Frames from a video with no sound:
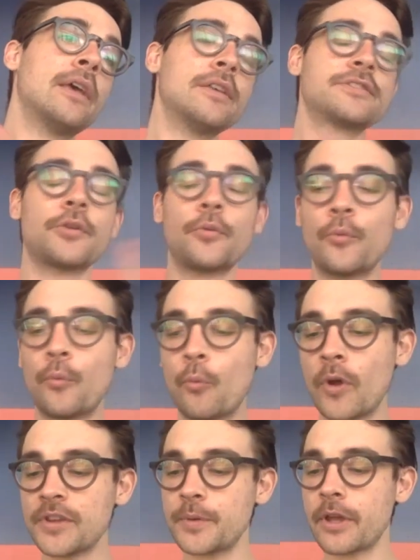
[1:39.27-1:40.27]
So
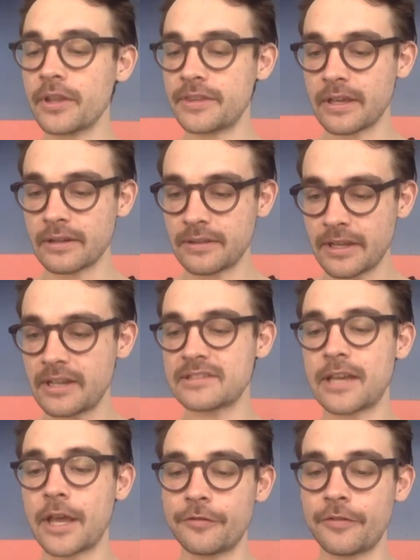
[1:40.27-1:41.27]
once we got the
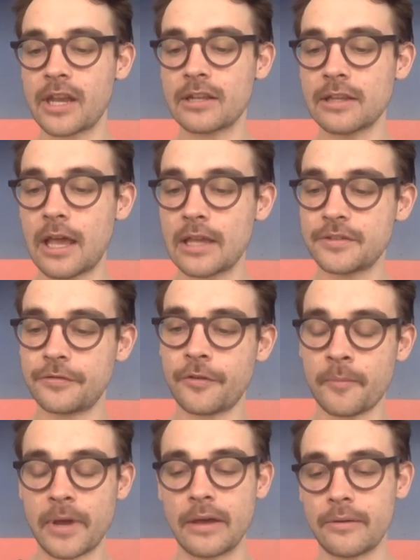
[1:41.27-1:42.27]
design finalized
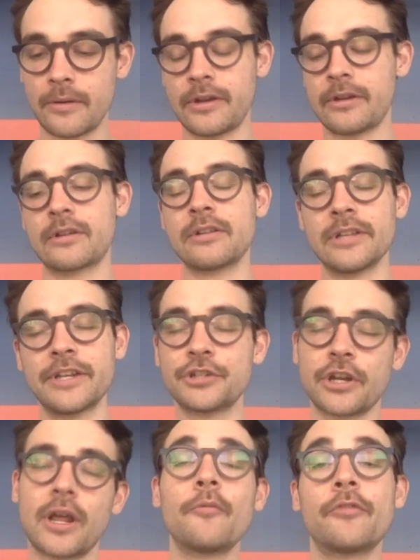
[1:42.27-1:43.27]
from a
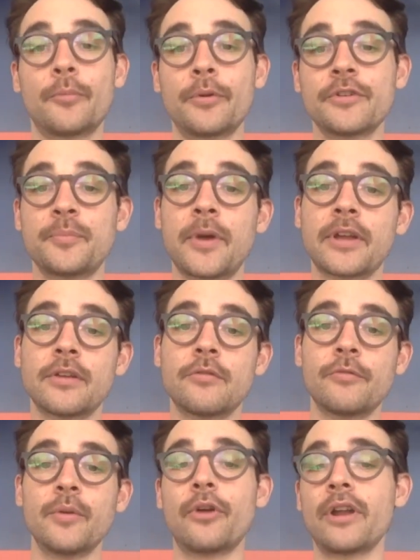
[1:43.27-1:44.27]
clinician comfort perspective,
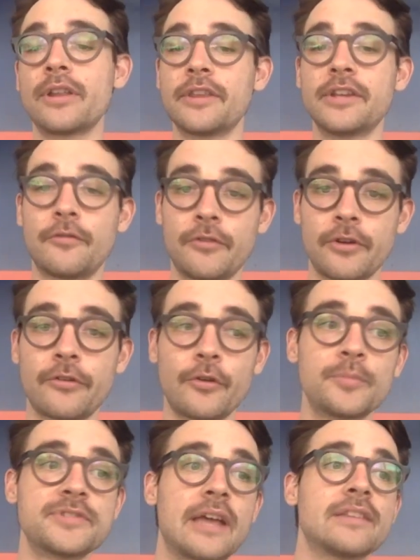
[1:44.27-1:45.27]
we brought in the different
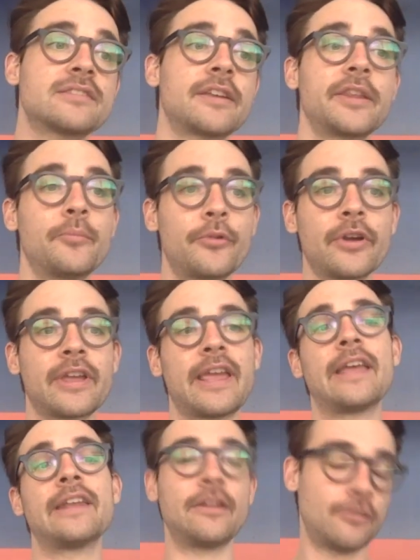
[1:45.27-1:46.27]
groups at Sunnybrook
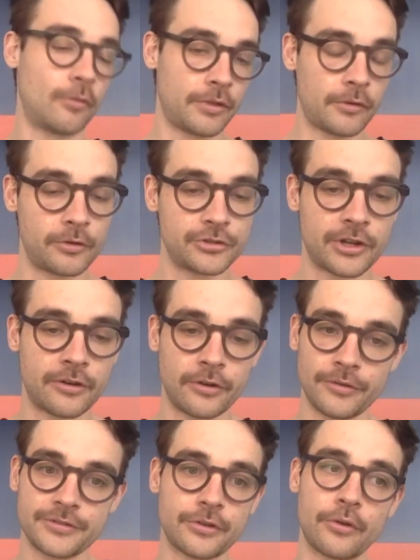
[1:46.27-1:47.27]
and at North York General.
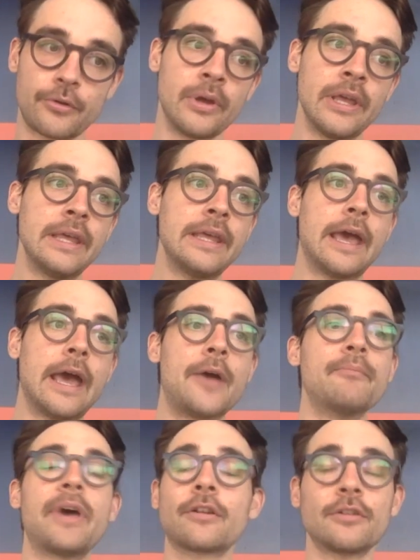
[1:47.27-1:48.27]
So
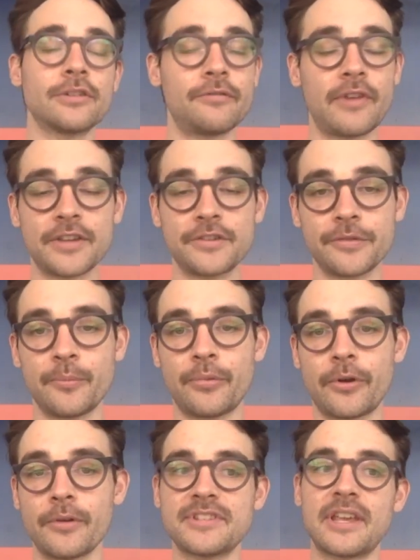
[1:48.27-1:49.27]
medical device
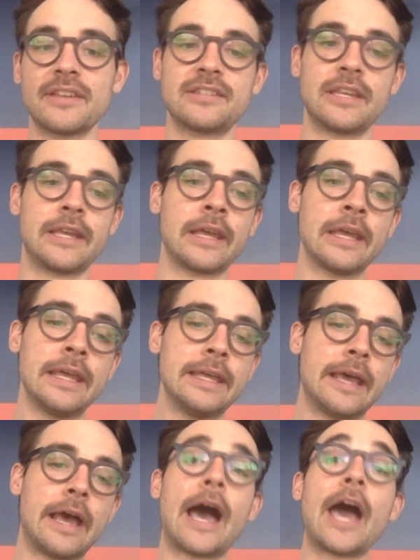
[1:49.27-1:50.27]
reprocessing,
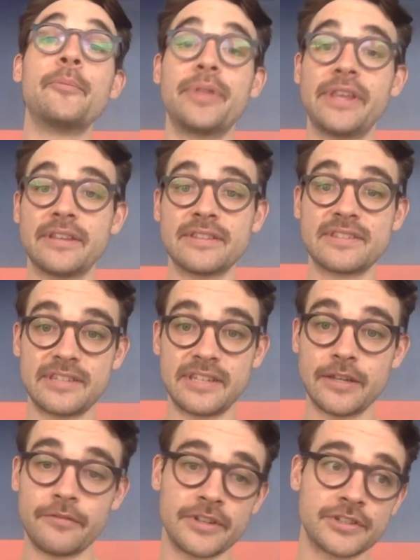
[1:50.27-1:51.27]
IP&C
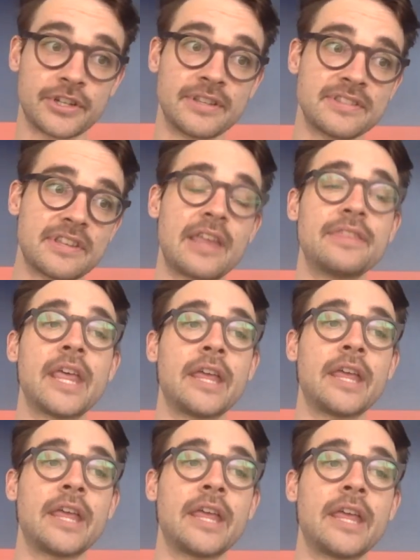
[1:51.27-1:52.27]
divisions, and
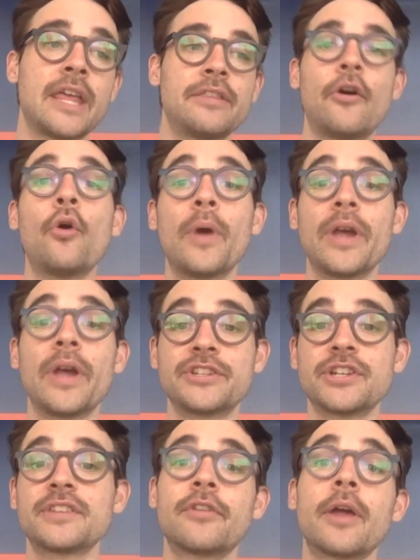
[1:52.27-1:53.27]
then the
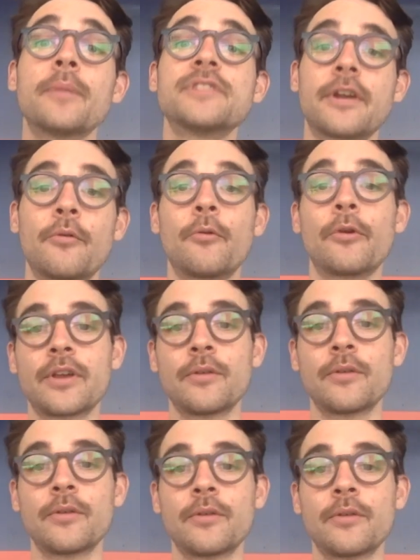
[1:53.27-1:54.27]
OHS reps that are
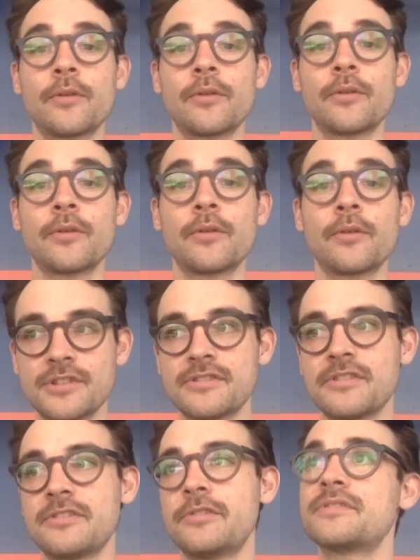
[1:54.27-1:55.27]
working with the different research
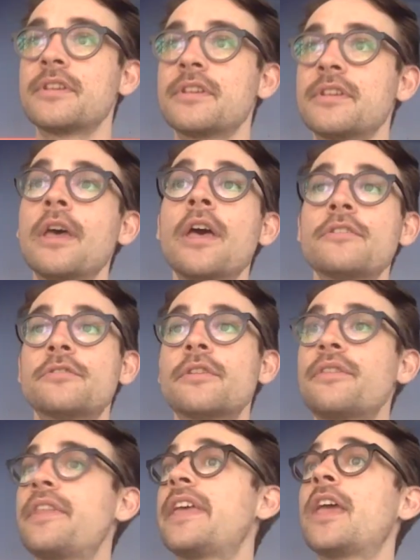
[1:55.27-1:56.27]
institutes. So
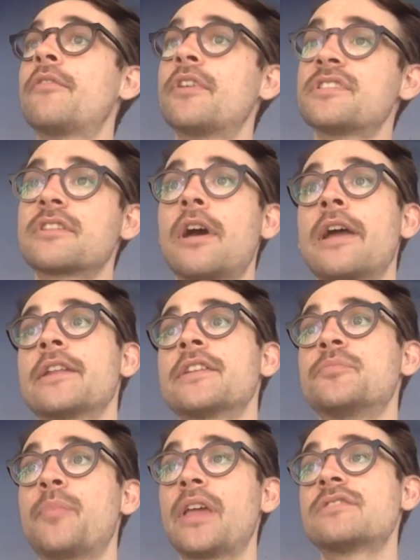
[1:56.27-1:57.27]
then they gave us
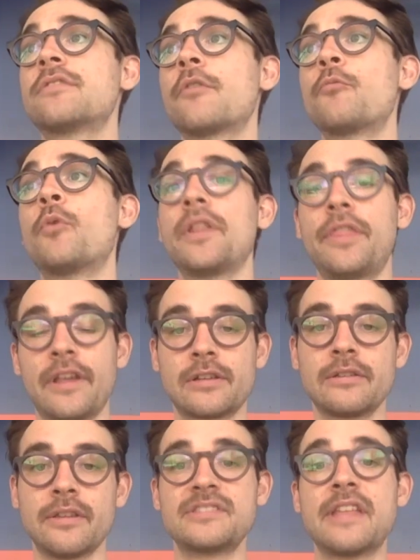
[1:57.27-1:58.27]
guidance based on what
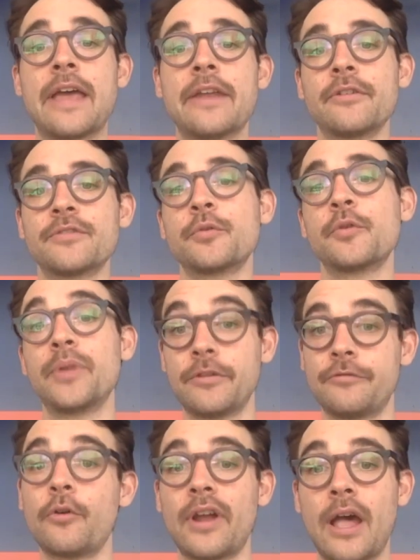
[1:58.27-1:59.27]
the standards would be
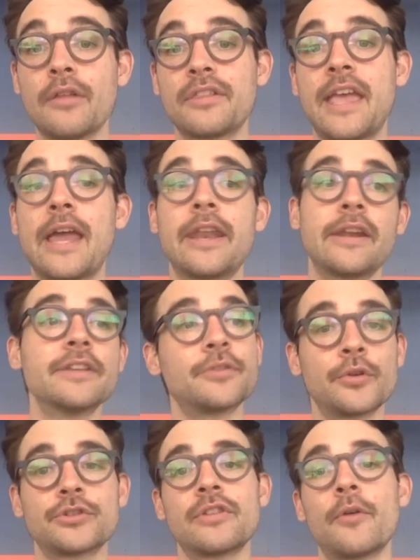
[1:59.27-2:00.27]
for Health Canada to
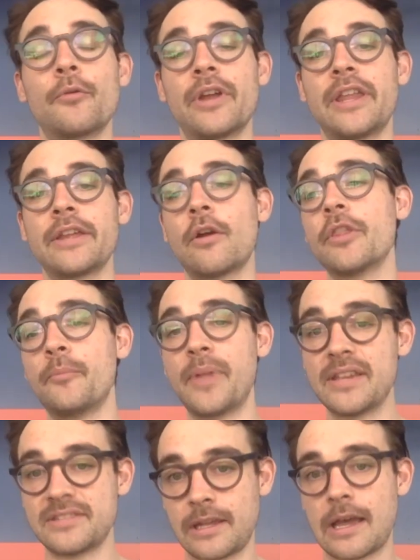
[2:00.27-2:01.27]
ensure that we're hitting all the
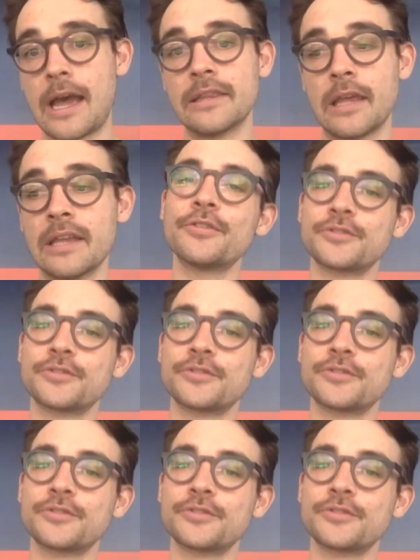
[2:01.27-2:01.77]
basic guidelines.